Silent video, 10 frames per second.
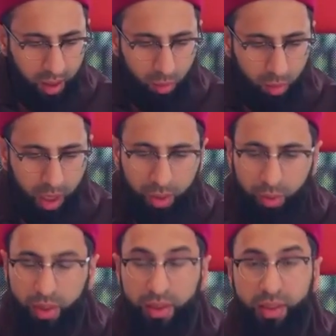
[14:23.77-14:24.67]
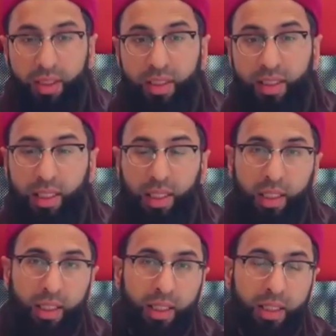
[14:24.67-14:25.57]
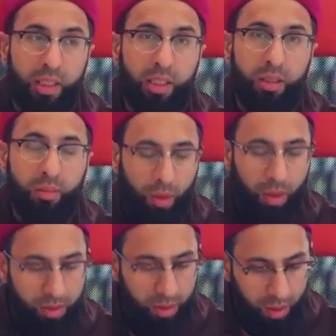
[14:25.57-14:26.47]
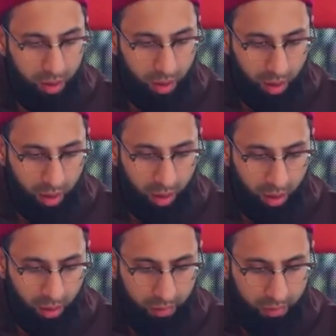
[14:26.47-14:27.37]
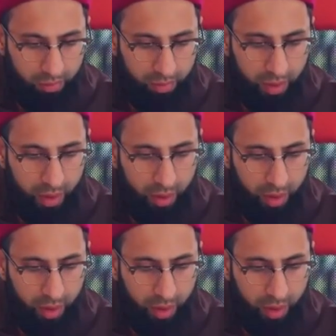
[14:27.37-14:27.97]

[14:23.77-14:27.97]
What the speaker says: where you can see this clearly in certain parts of the